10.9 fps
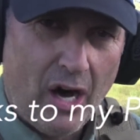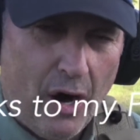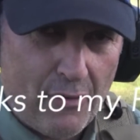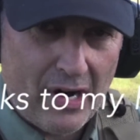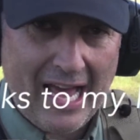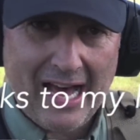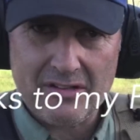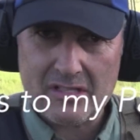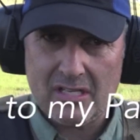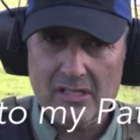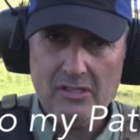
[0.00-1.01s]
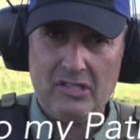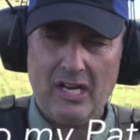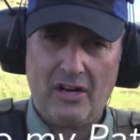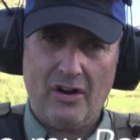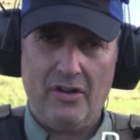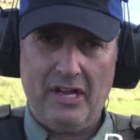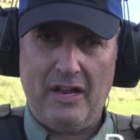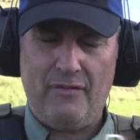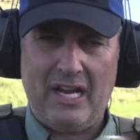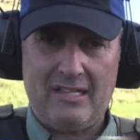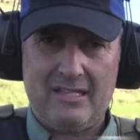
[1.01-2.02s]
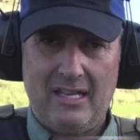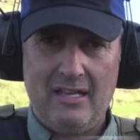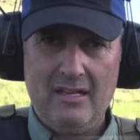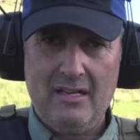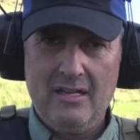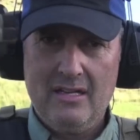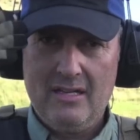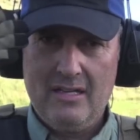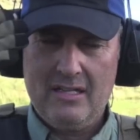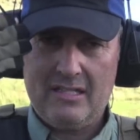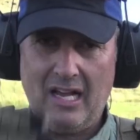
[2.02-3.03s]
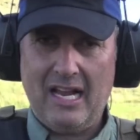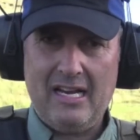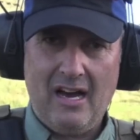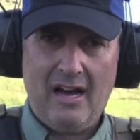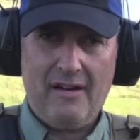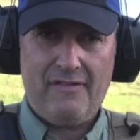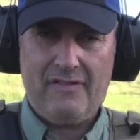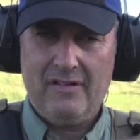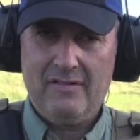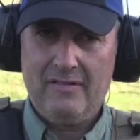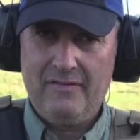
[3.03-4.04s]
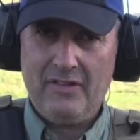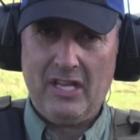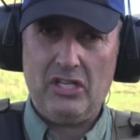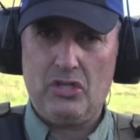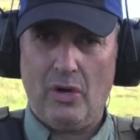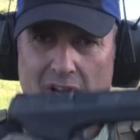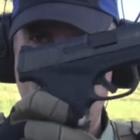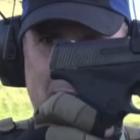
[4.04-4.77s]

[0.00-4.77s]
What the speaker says: Over and out, Lieutenant Colonel Nutnfancy, signing off. Enjoy your